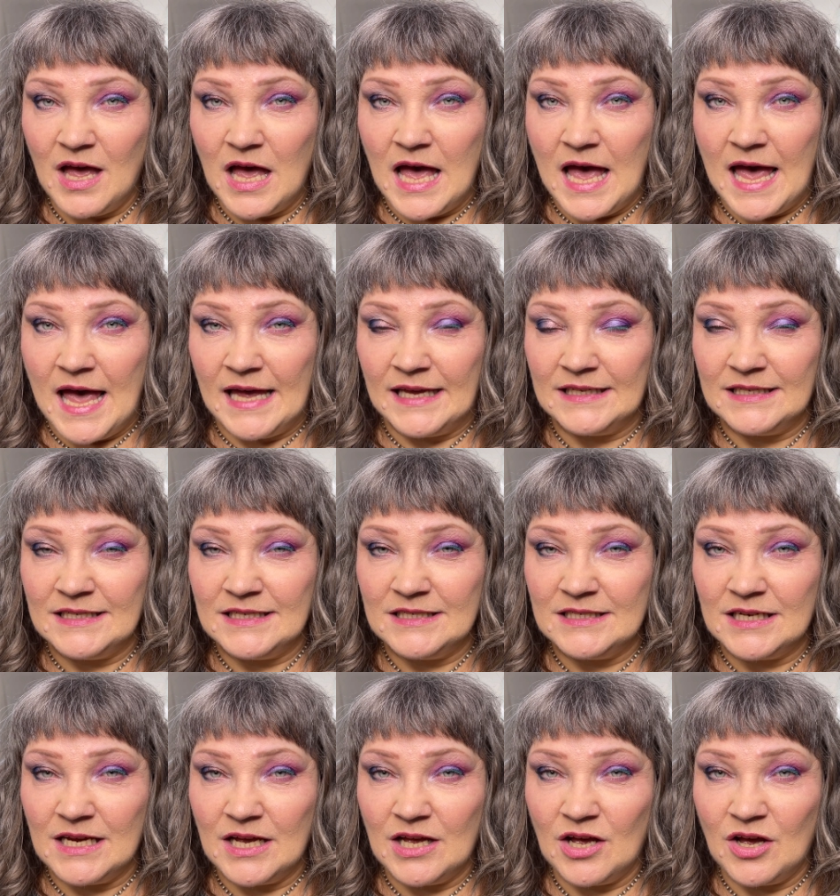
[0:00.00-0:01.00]

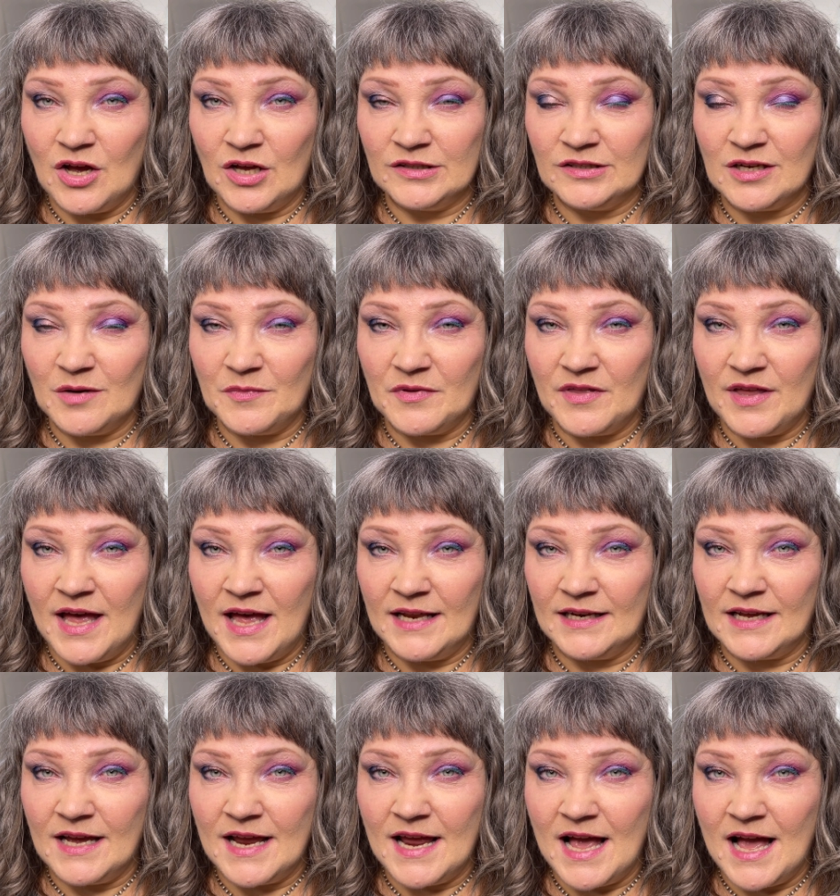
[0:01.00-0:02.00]
and on top of
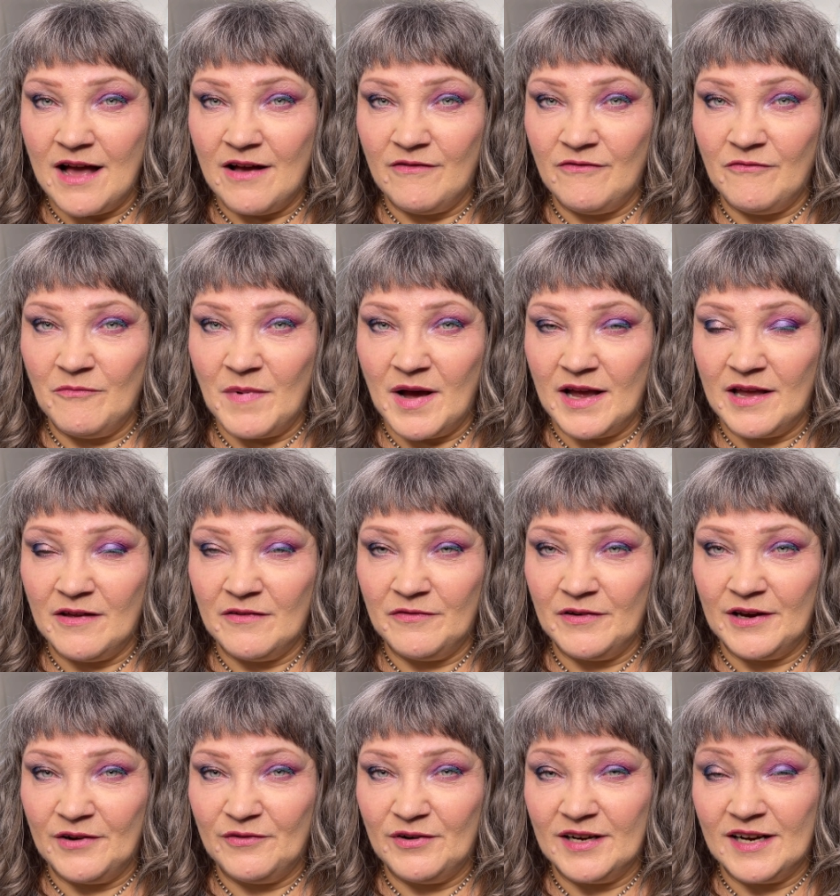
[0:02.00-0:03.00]
that I have my
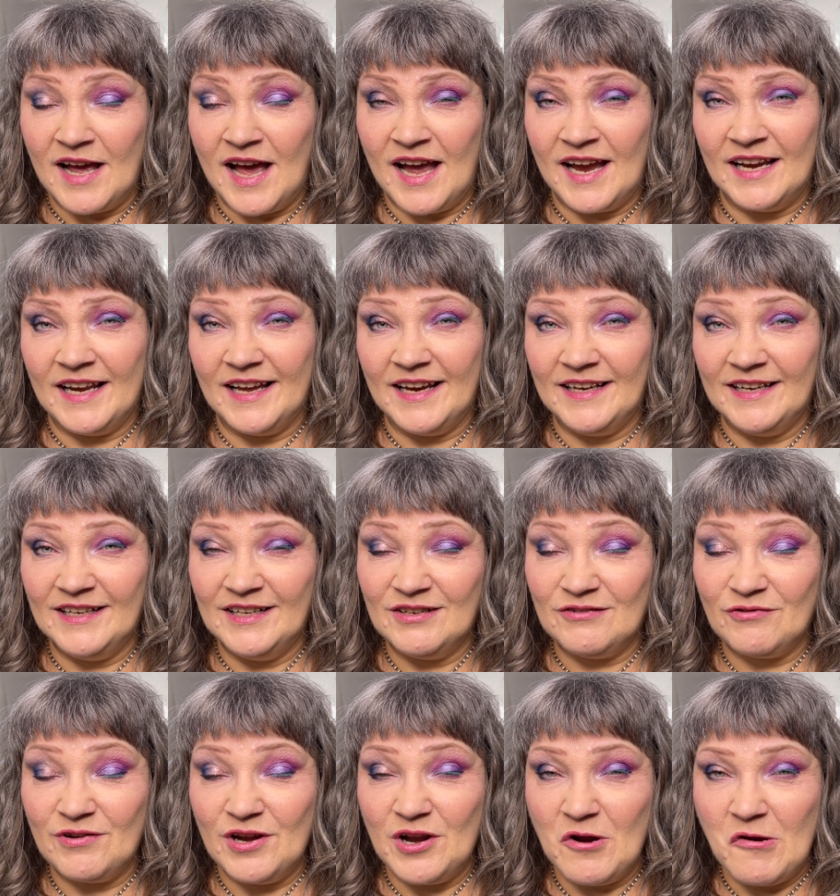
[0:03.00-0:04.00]
favorite highlighting
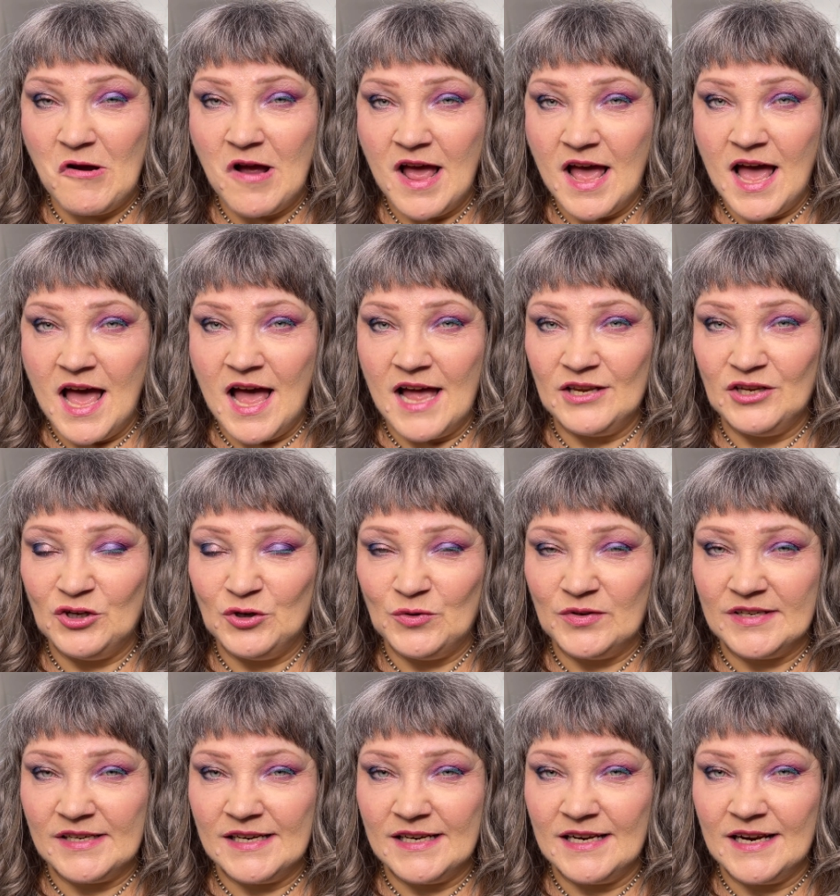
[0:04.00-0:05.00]
trio
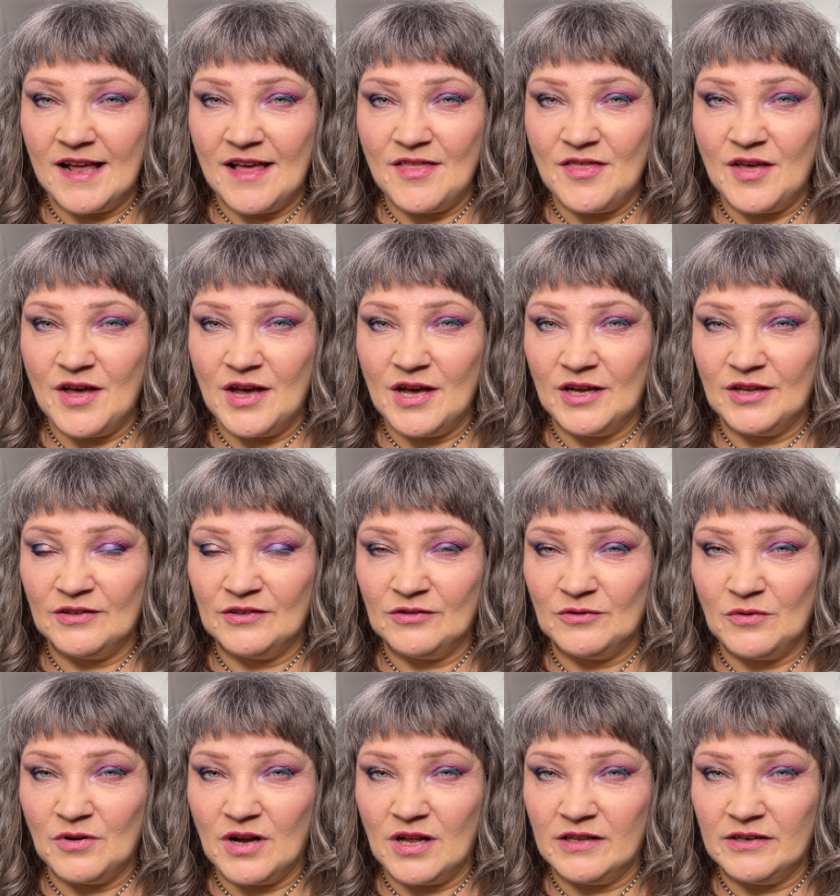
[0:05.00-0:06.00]
using the
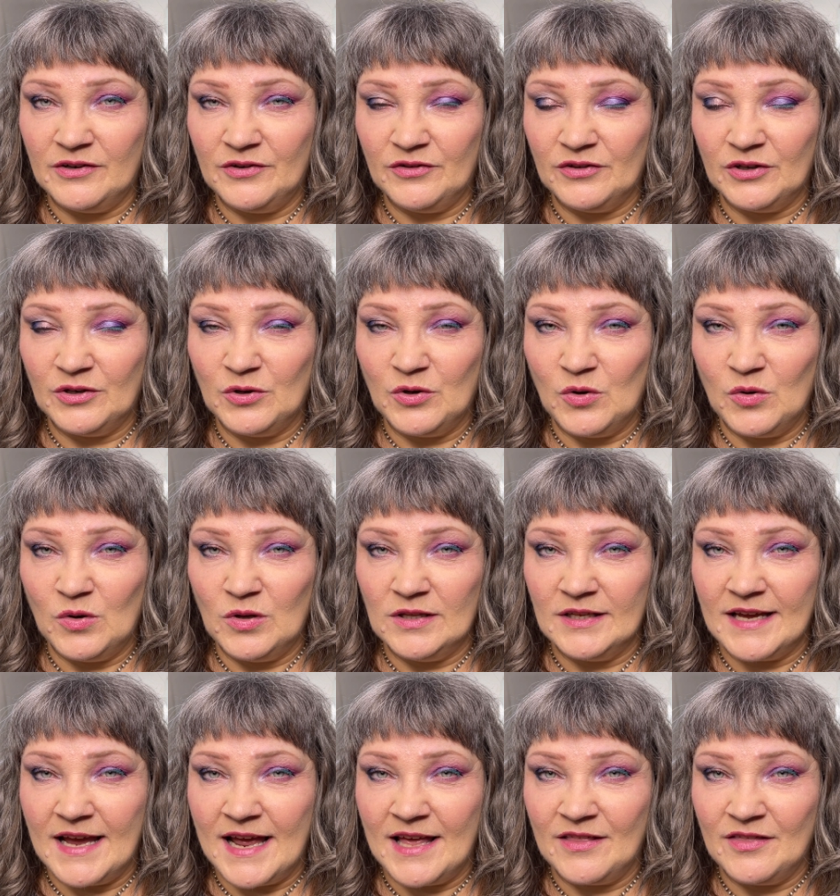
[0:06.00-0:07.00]
two colors, the
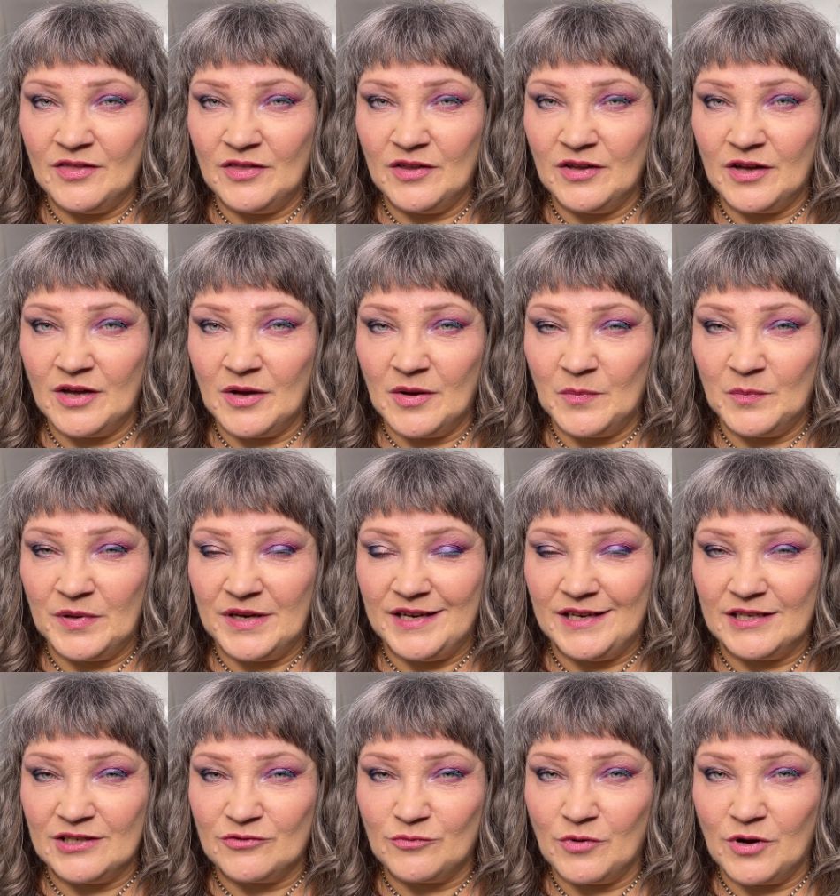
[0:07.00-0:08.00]
gold and the
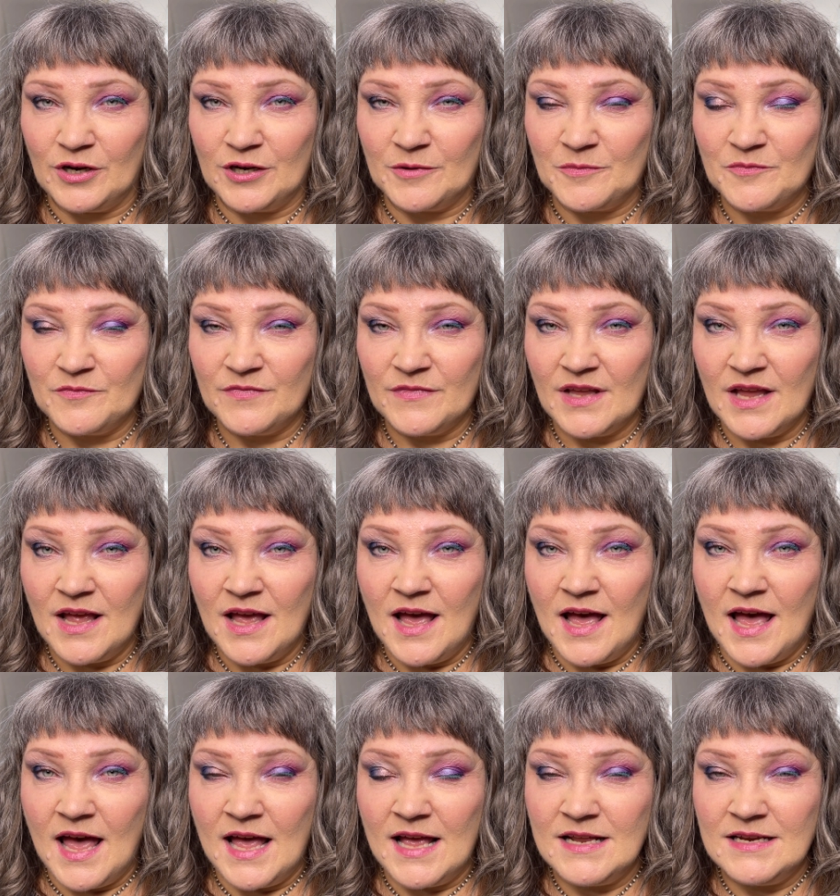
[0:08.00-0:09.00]
pinkish one.
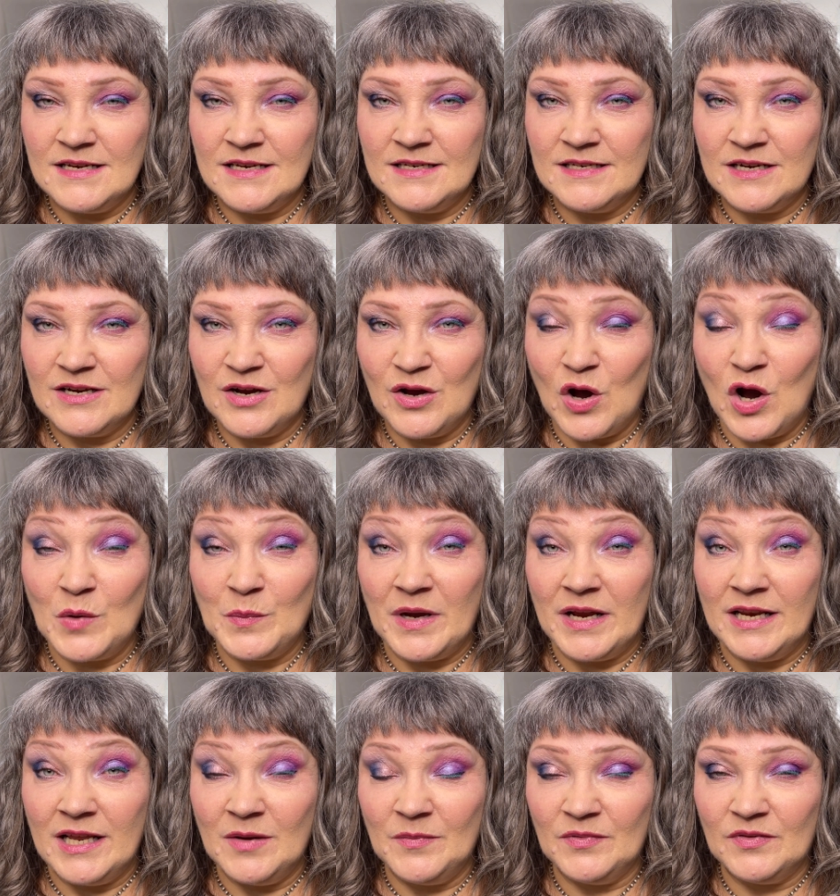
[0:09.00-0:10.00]
And on
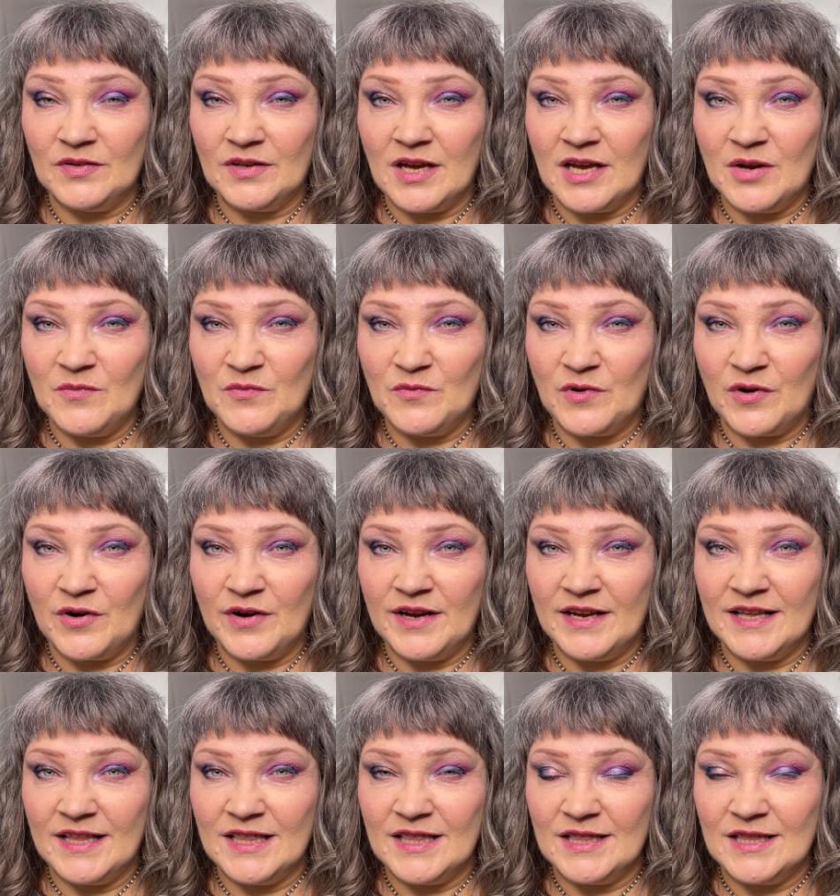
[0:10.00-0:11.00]
my lips I'm
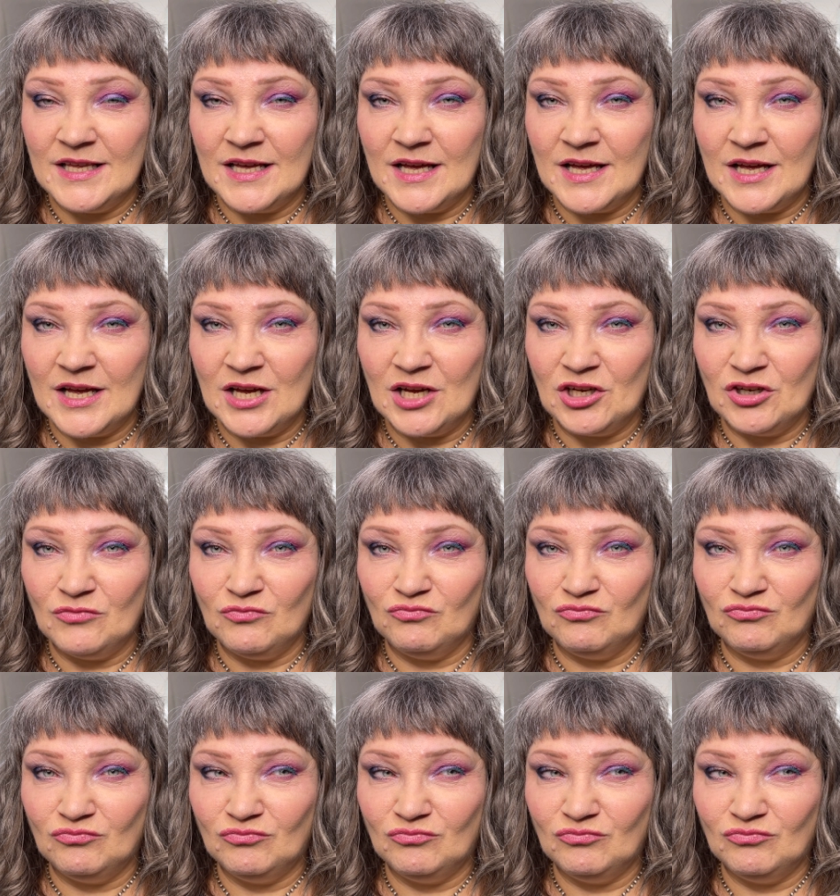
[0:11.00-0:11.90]
wearing the